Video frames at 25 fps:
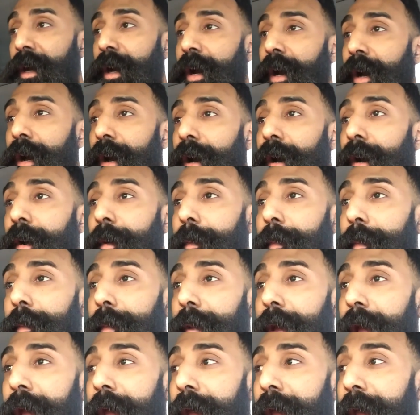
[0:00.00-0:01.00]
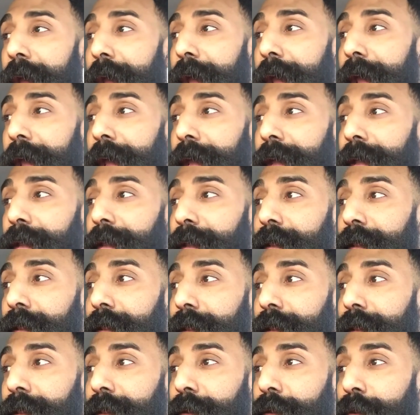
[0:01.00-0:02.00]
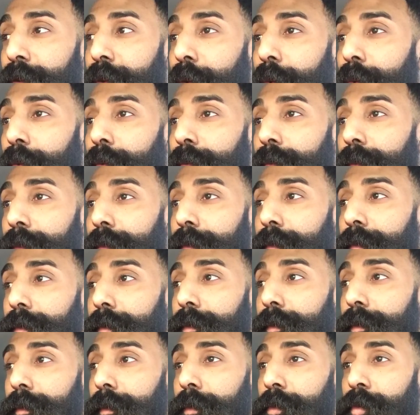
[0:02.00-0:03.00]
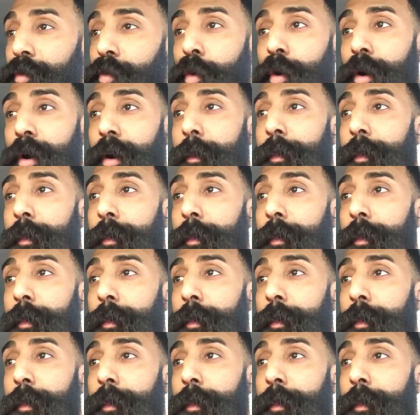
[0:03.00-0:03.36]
And growing